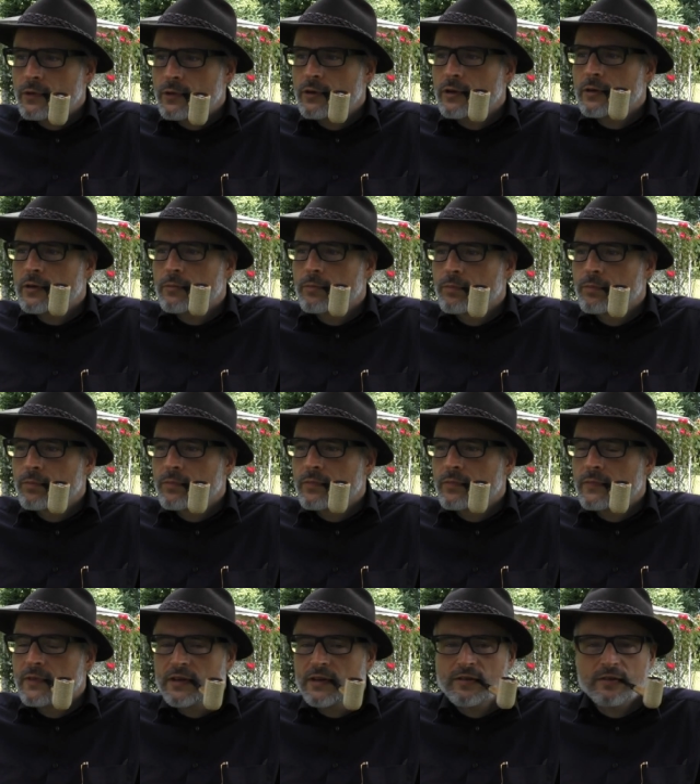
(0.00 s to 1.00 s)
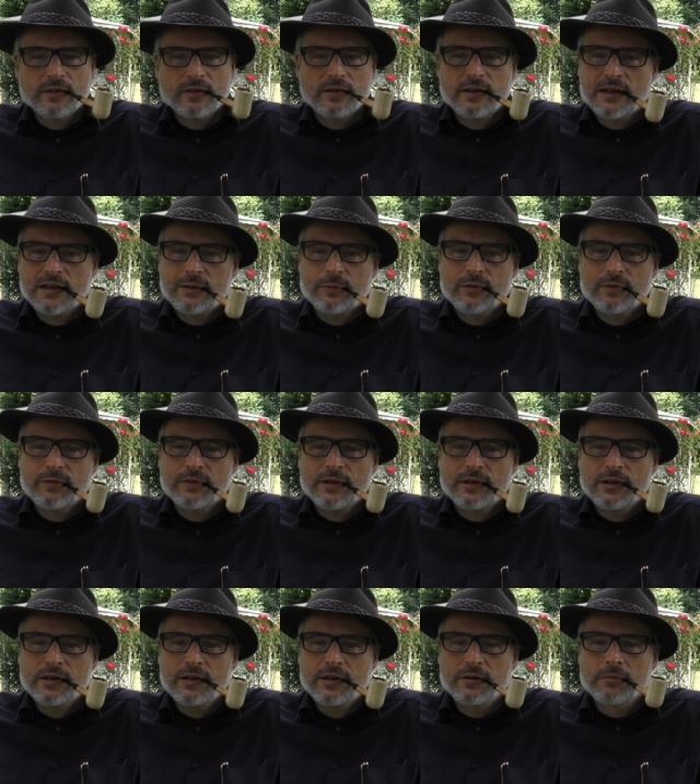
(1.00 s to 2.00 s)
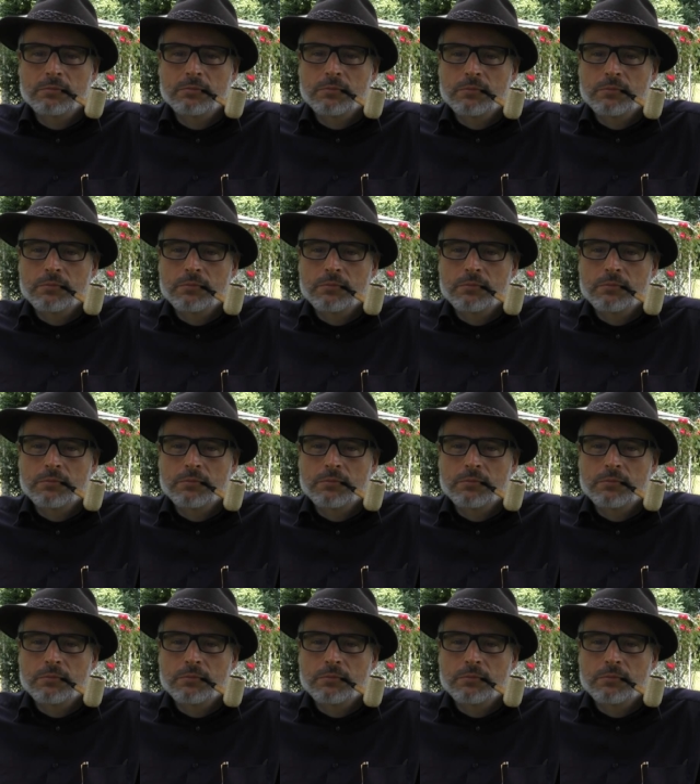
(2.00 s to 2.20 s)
Yeah, that's the time of the year.